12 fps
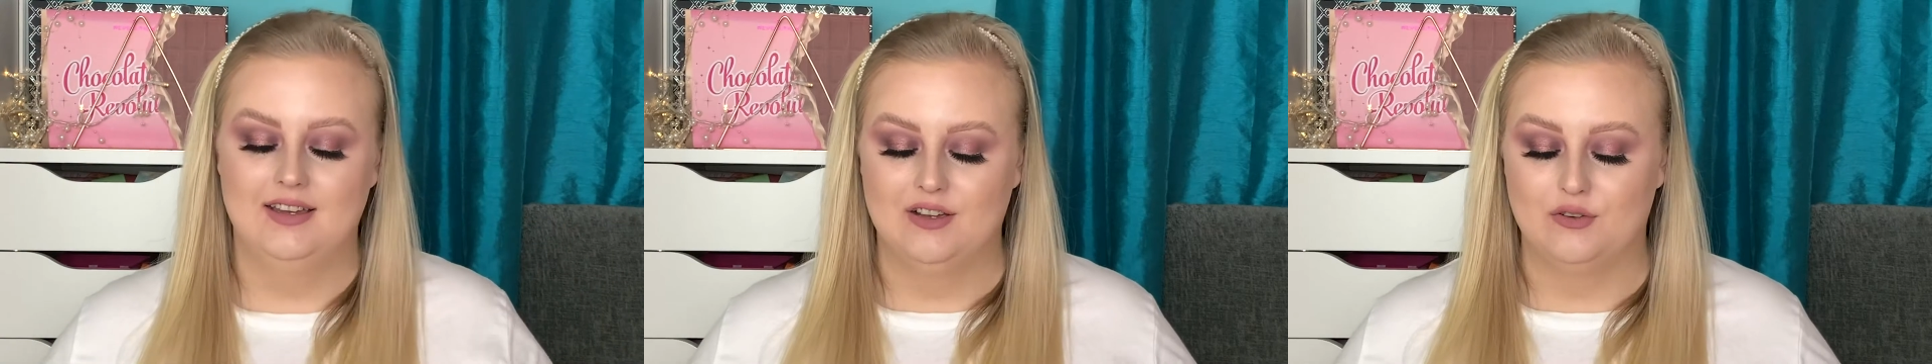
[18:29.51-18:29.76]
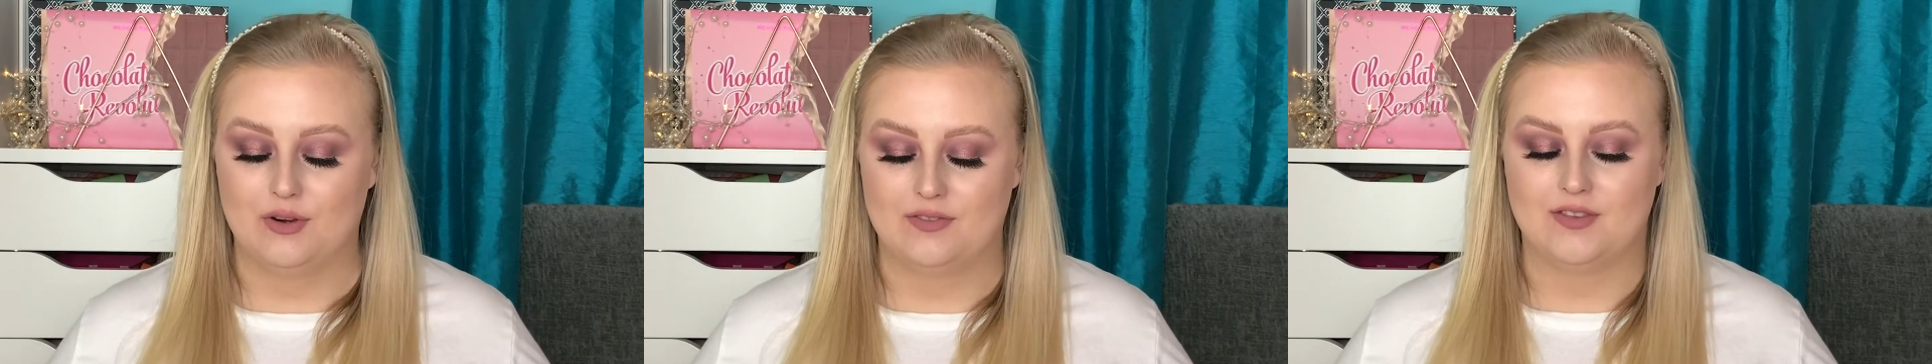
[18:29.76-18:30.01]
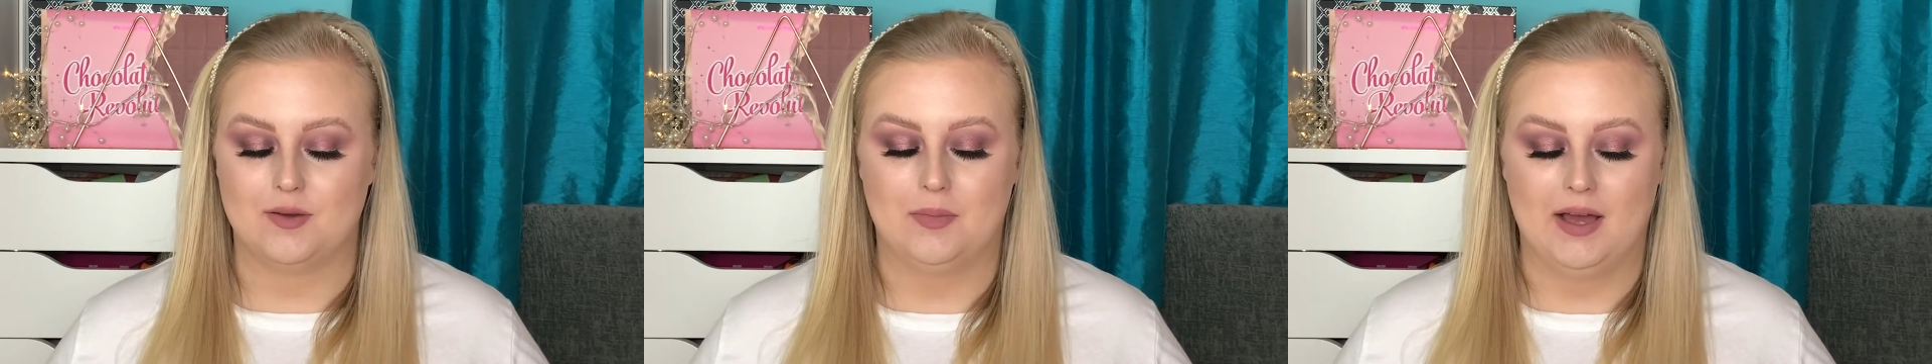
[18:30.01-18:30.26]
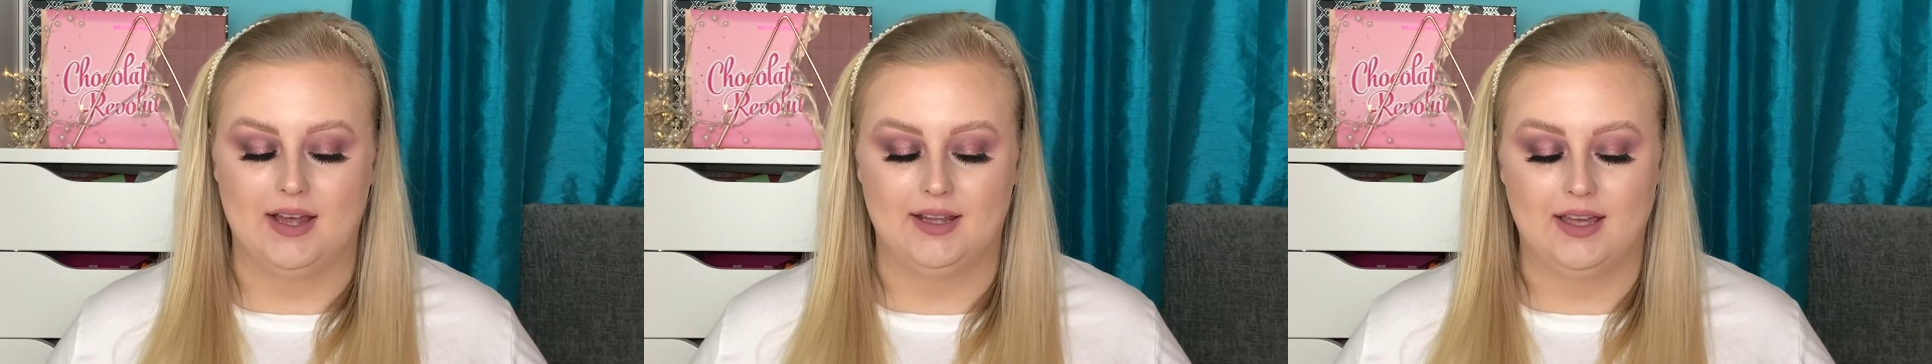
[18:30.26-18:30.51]
With the
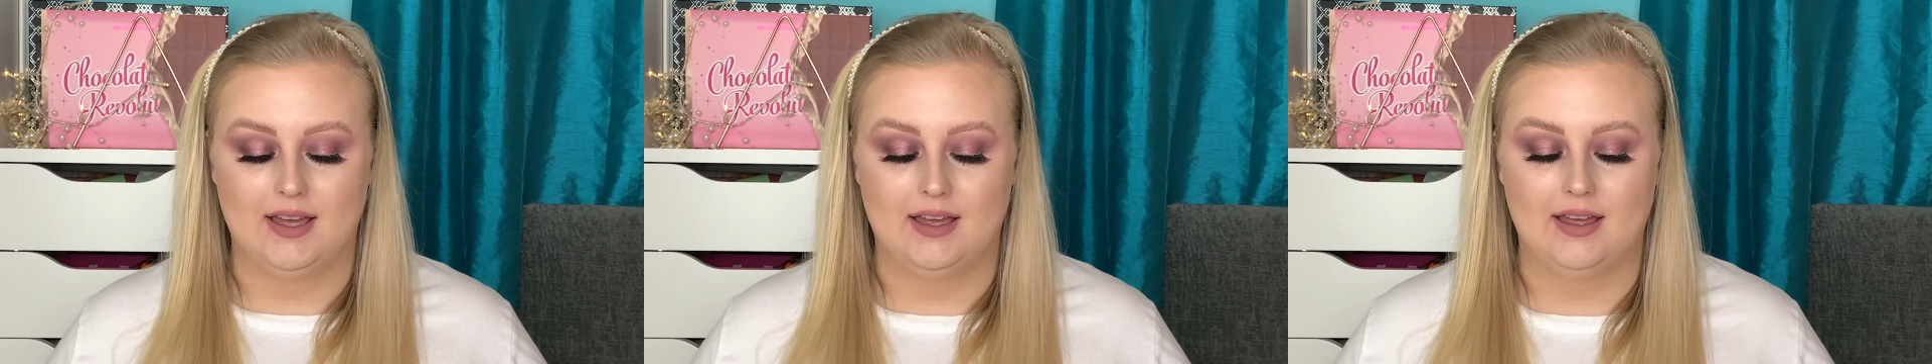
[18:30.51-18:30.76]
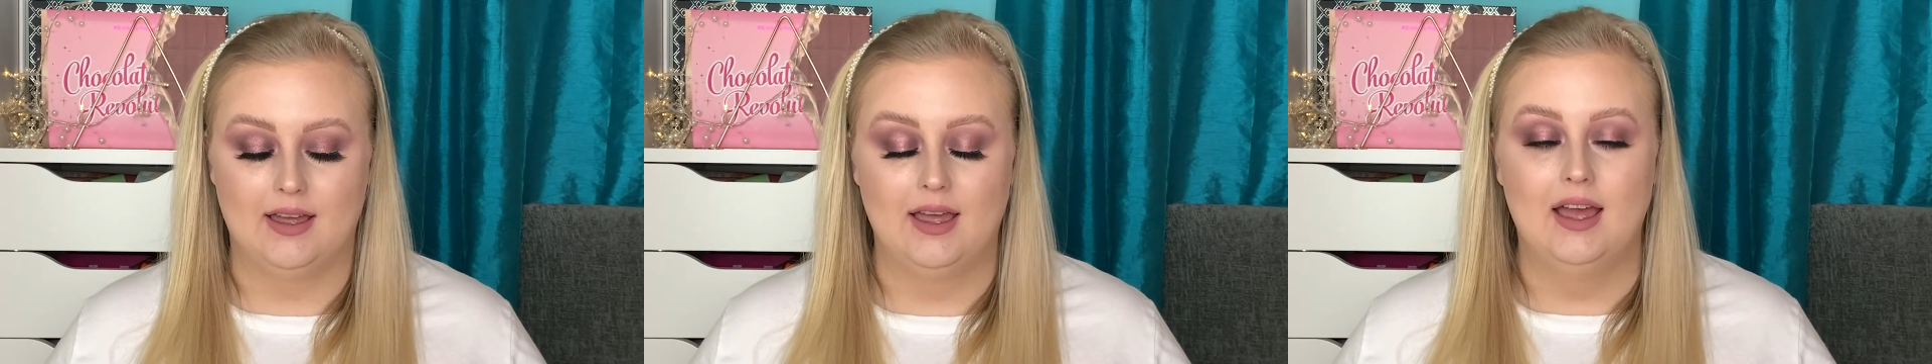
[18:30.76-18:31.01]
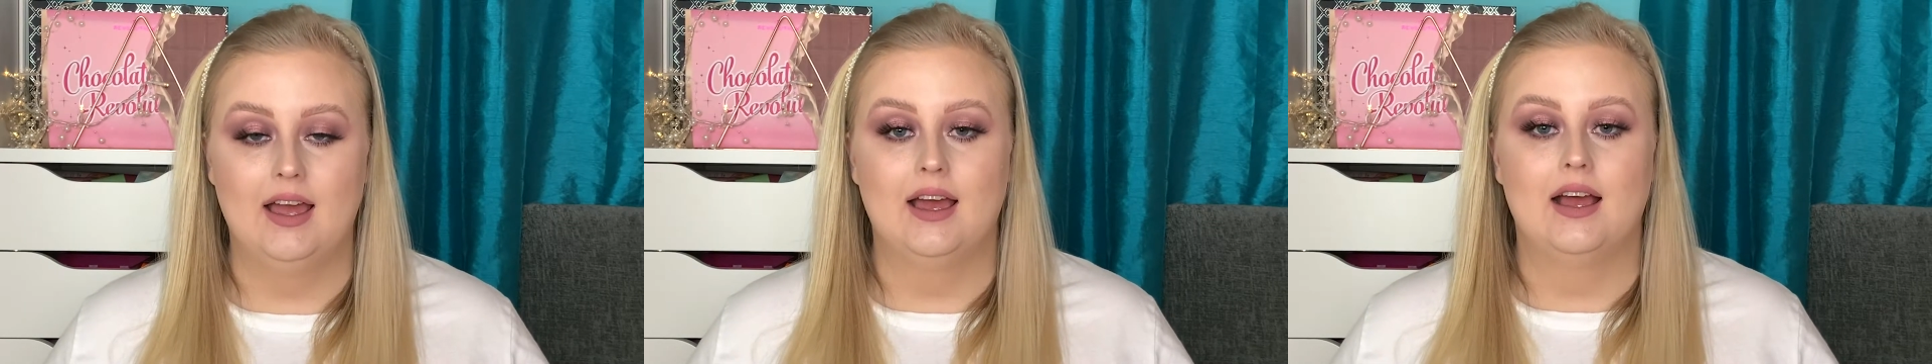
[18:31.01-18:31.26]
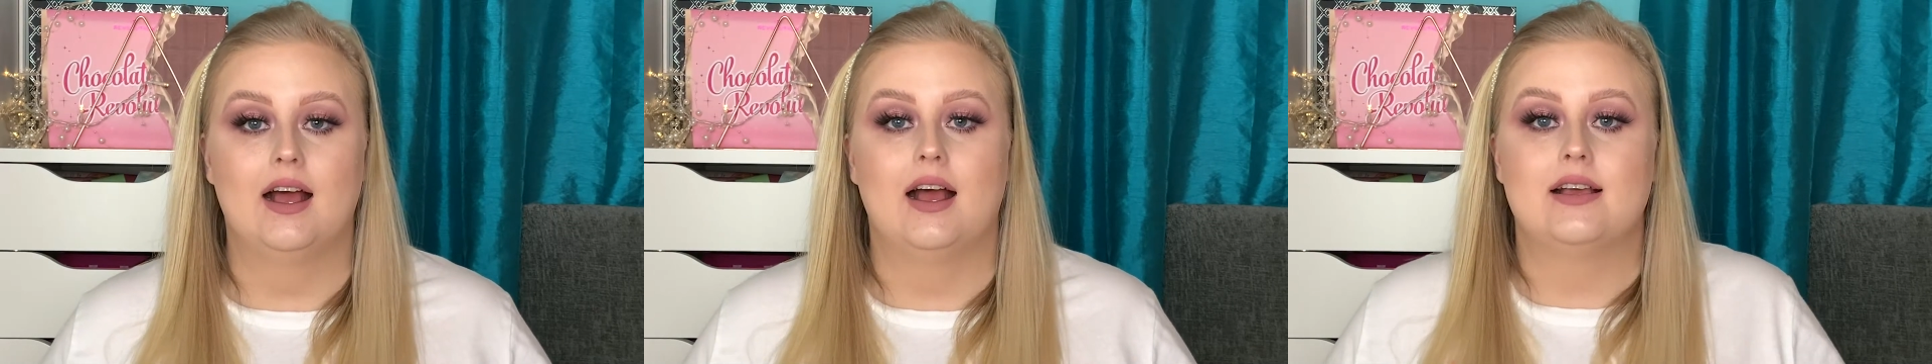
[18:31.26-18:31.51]
palette
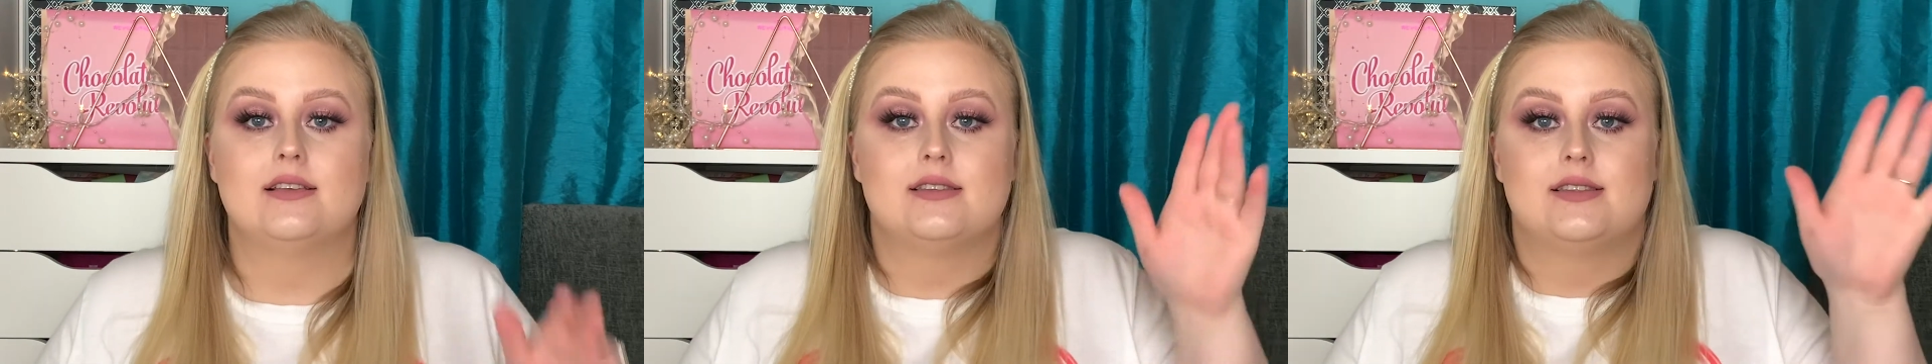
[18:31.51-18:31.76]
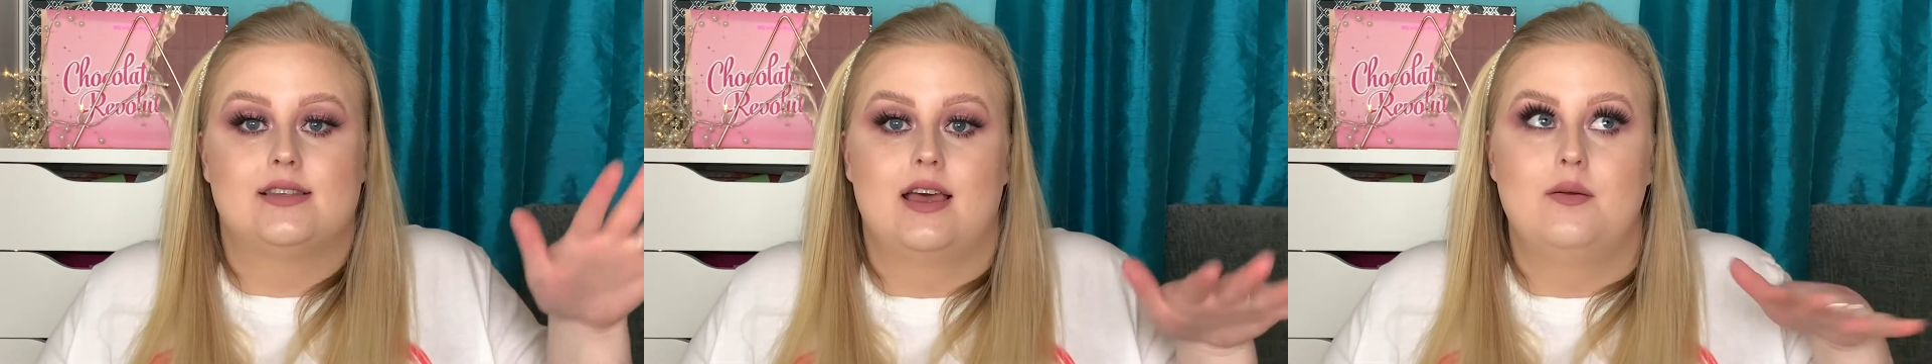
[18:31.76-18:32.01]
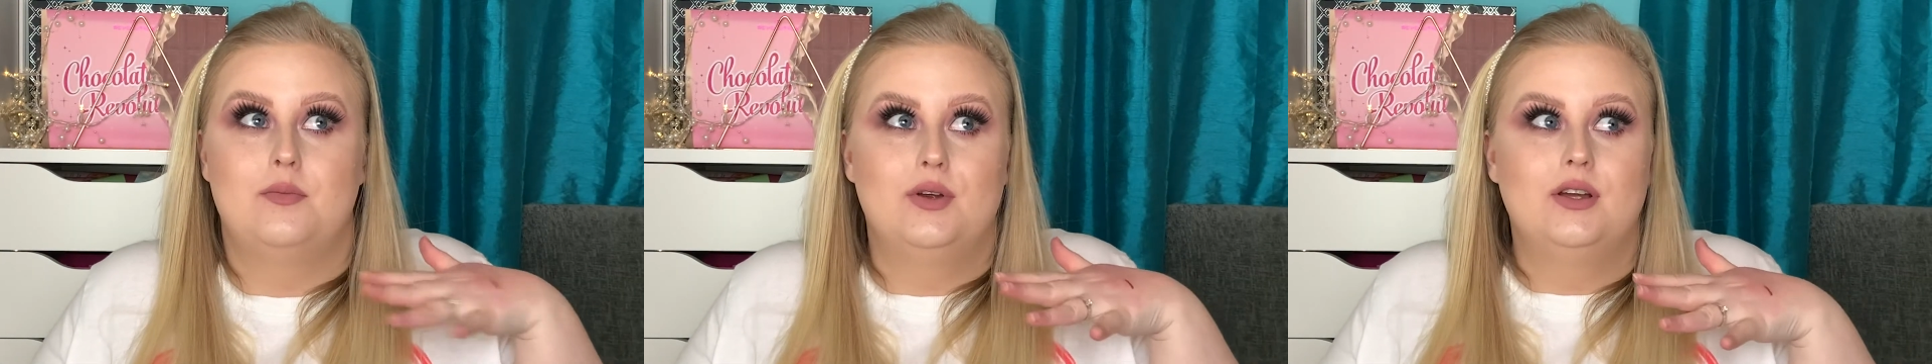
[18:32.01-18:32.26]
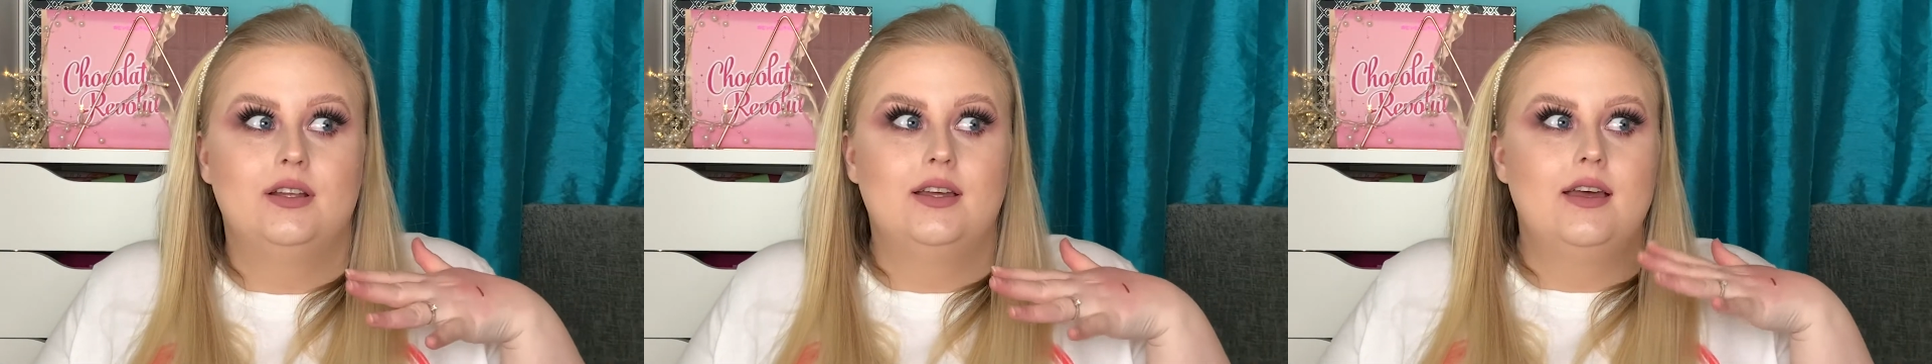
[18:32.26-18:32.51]

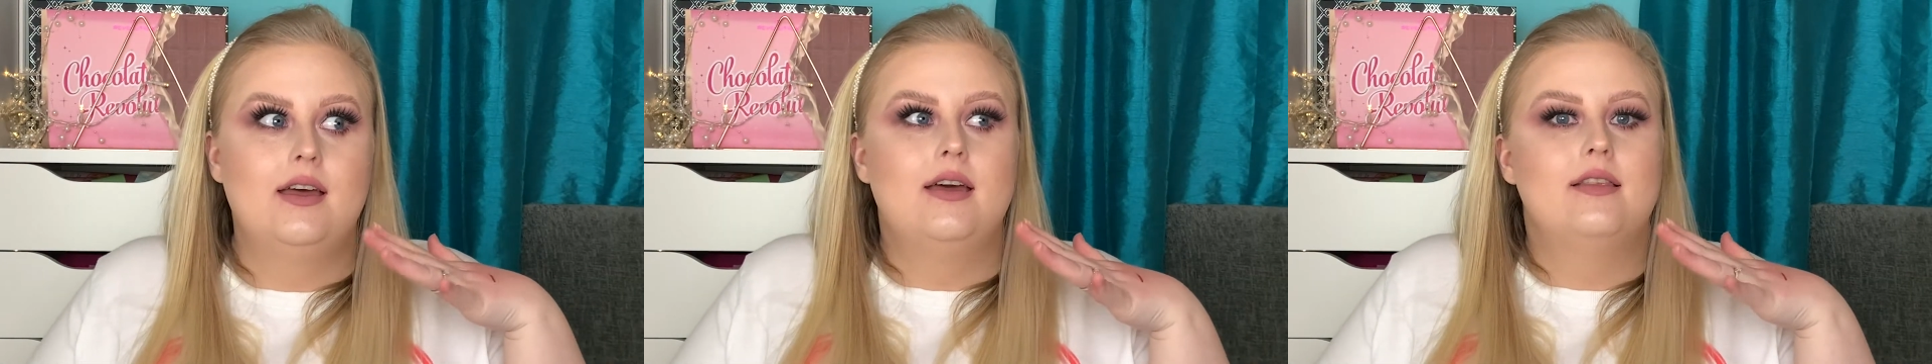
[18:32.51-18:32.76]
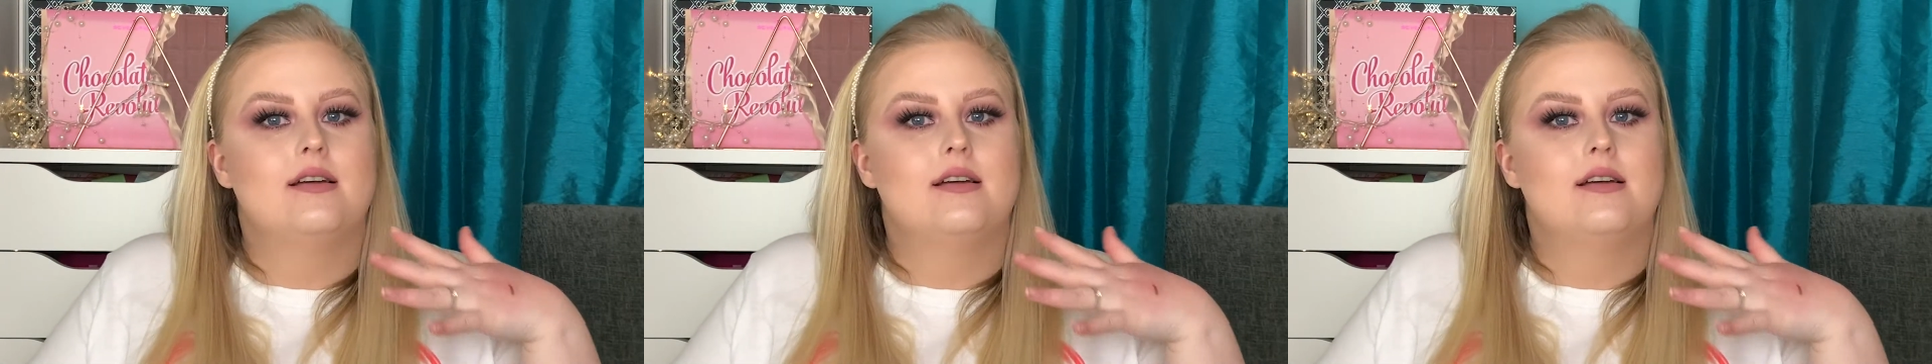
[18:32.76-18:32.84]
separately,